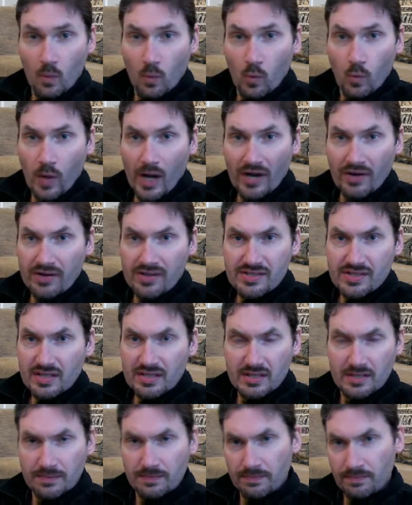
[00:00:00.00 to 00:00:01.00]
Where is
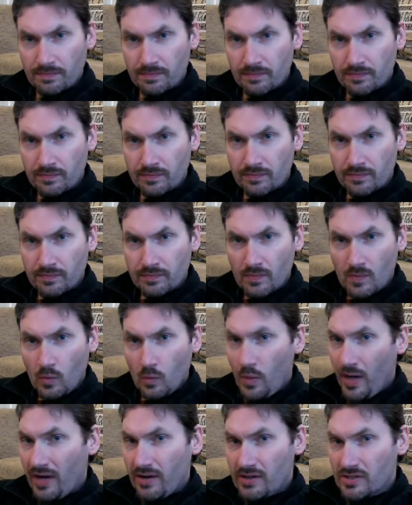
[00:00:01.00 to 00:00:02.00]
it?
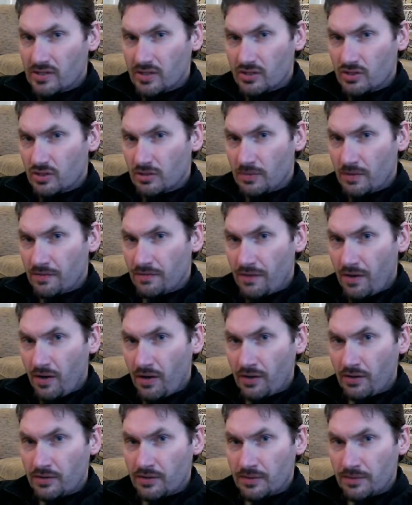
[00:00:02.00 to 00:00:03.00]
Where is it to be
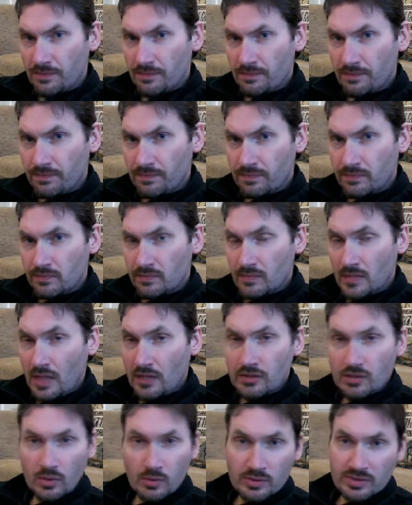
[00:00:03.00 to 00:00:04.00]
found? And
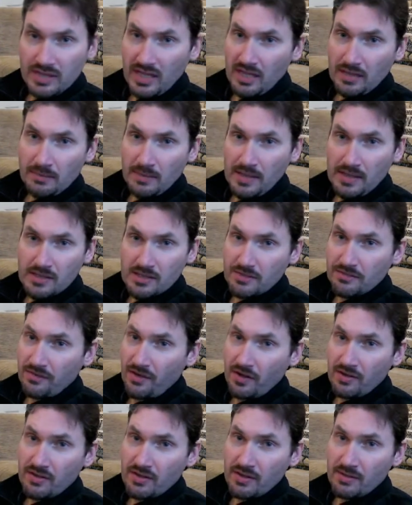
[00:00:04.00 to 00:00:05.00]
don't tell me it's
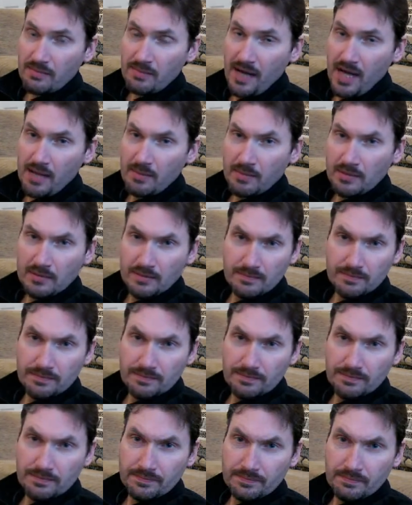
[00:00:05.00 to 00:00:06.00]
found in the Bible,
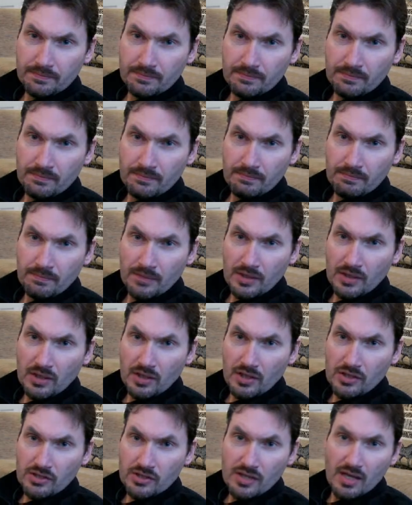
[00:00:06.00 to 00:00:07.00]

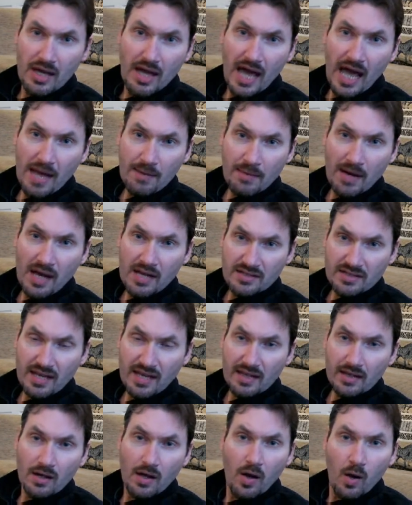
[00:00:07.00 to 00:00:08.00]
because I'm
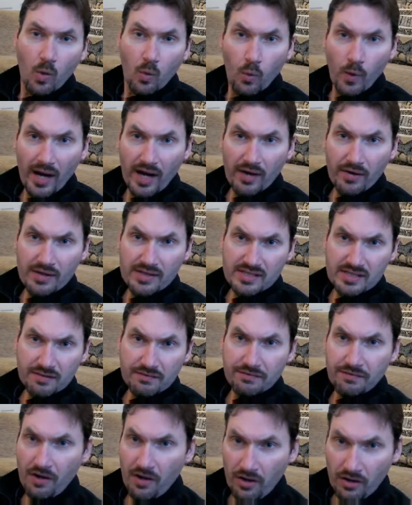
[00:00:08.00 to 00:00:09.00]
asking, where is it
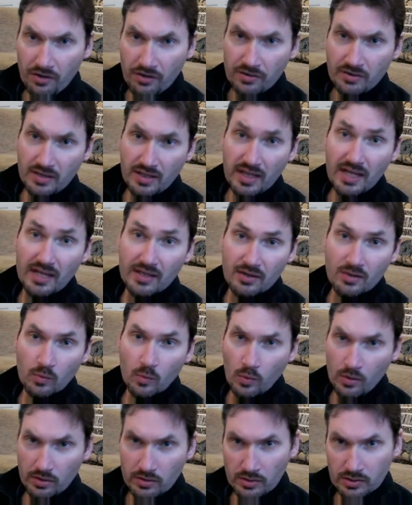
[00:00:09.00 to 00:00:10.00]
found in the
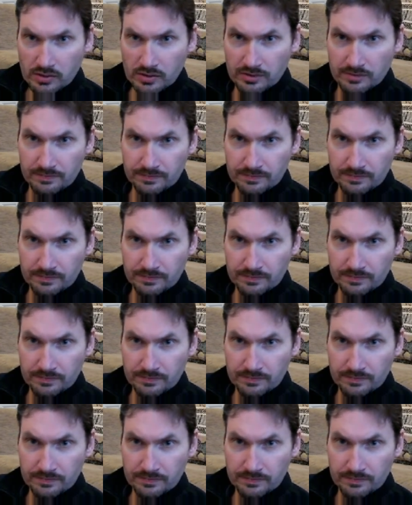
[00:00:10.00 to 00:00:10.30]
world?